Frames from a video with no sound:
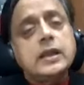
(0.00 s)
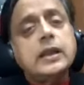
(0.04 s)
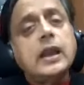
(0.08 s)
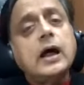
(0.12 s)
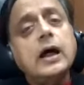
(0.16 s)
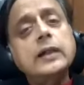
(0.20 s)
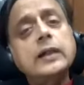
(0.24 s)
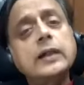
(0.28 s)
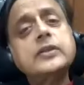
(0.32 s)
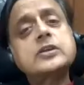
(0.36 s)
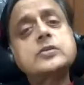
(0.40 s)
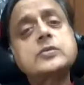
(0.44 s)

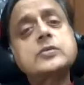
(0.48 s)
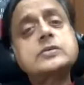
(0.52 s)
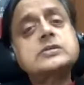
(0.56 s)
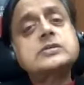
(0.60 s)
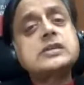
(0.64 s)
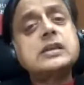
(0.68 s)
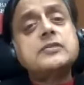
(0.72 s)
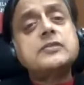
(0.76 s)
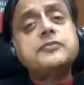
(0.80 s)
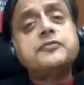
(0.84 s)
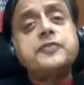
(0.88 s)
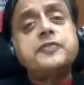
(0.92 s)
Now, this was
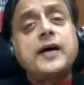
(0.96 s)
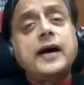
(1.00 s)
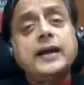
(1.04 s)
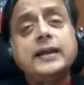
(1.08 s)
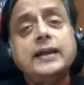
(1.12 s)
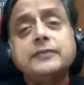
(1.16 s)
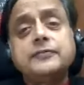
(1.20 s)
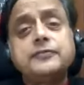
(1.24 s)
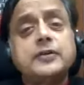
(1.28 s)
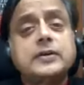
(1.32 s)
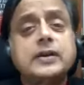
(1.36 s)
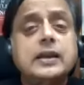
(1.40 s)
still
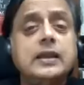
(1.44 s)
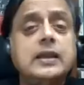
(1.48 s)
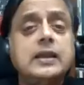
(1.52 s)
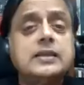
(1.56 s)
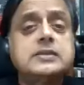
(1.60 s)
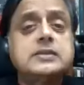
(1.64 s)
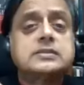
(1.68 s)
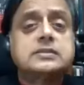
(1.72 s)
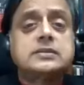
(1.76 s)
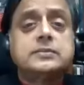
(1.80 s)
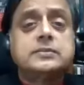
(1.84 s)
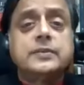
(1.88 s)
fine for a
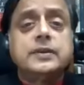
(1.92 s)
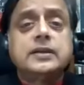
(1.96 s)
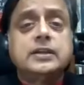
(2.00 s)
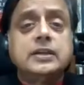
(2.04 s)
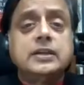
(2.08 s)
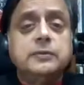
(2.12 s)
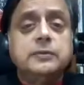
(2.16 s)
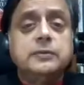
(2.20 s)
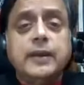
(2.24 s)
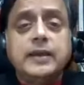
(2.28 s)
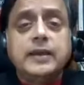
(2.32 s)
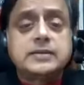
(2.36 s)
legitimate
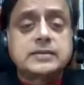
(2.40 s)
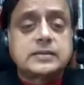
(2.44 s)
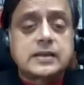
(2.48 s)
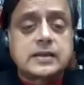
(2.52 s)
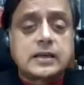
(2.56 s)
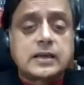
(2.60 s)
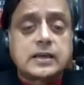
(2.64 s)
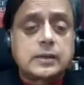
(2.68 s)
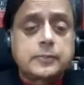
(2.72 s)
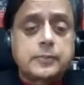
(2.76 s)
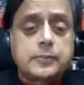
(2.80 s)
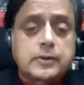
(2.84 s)
debate
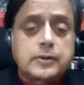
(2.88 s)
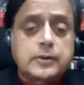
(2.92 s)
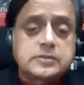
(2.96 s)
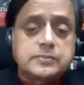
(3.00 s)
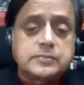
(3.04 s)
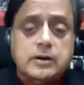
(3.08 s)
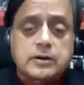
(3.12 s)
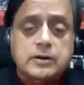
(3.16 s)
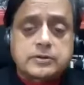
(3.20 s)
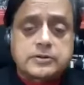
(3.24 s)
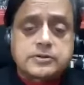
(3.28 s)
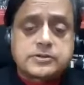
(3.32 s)
in a liberal
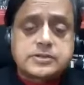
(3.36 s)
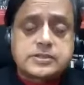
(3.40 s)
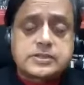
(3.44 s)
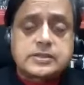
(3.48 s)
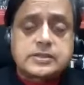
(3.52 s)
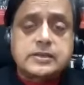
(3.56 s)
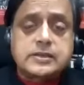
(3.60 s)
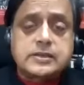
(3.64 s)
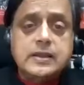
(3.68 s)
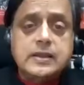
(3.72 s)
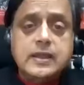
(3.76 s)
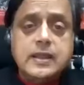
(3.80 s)

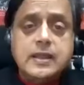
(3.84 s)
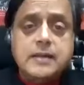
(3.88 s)
democracy.